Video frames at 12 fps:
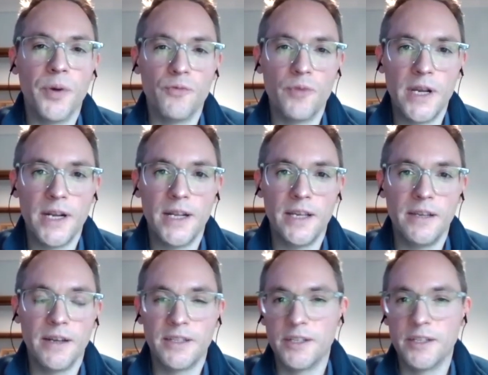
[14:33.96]
um,
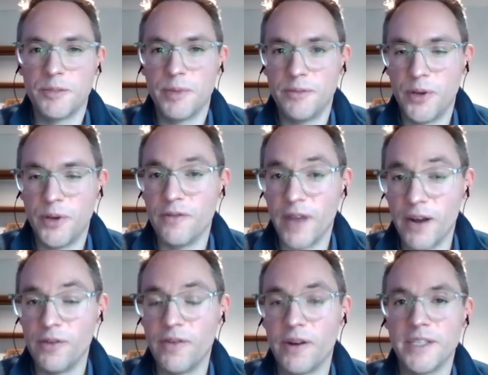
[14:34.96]
but really, I,
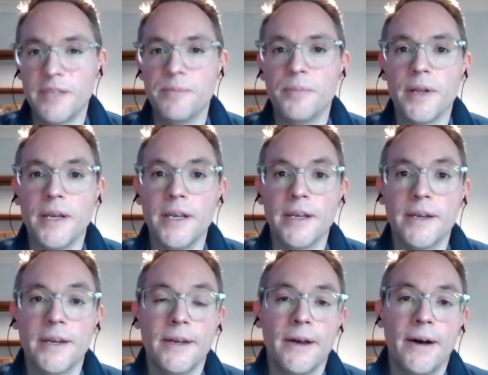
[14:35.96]
I suppose, put very,
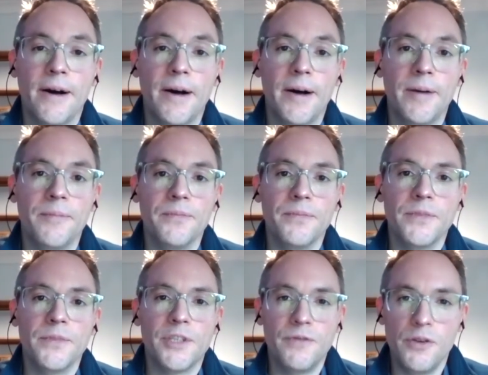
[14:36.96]
very simply,
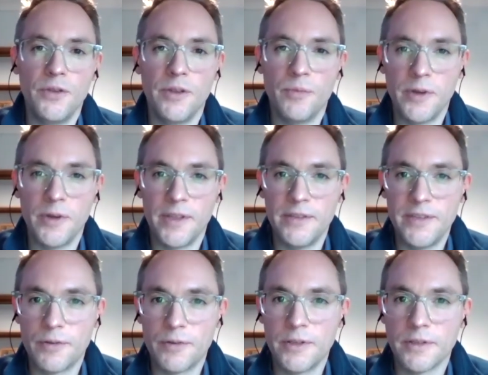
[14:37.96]
um,
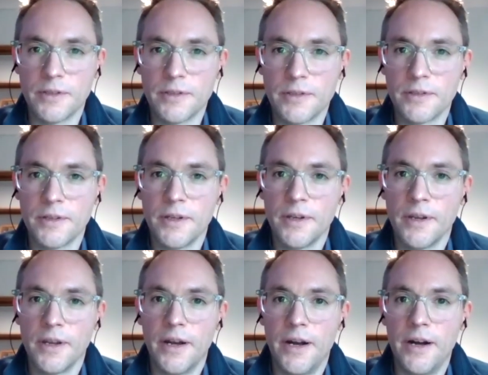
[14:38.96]
to view them with
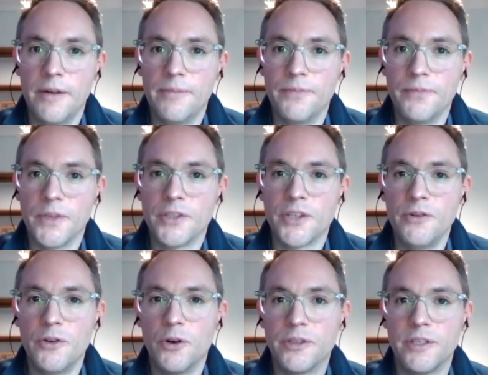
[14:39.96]
indifference.
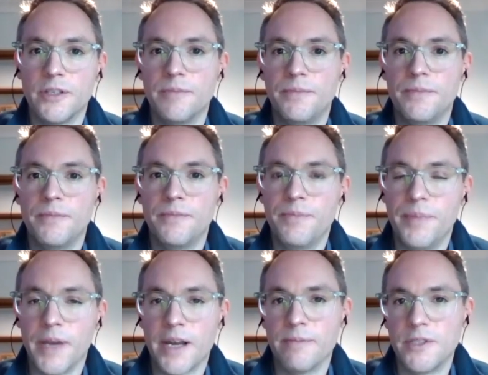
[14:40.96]
Um, so,
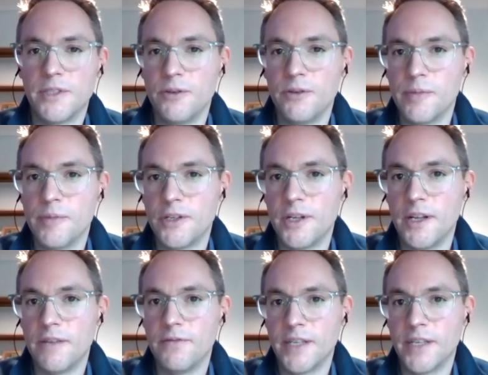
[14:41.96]
not to become
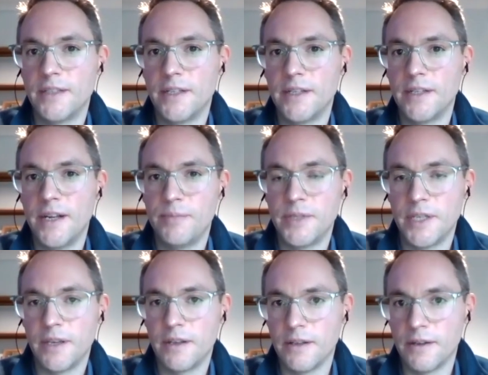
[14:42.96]
too emotionally
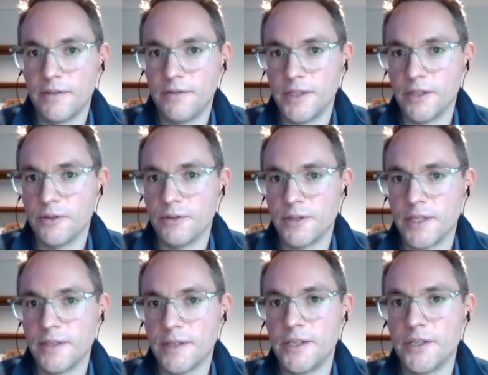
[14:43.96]
invested in any particular
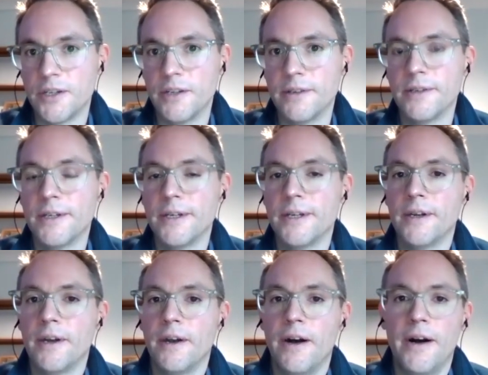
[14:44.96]
physical
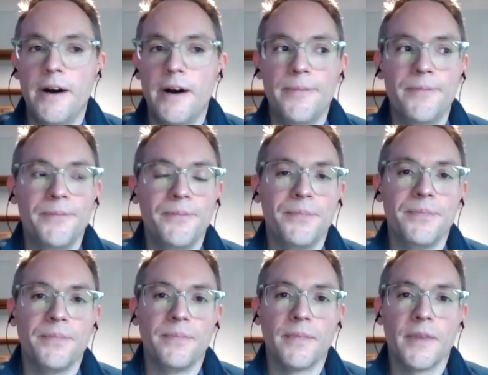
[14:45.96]
sensation.
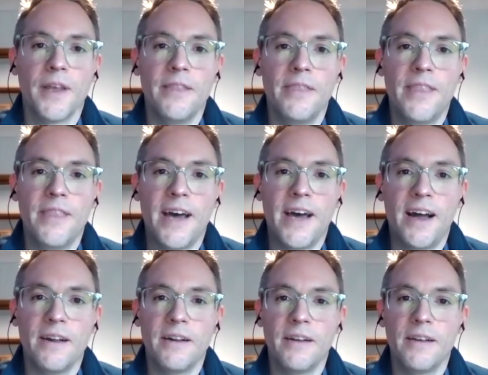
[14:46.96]
Um, and that,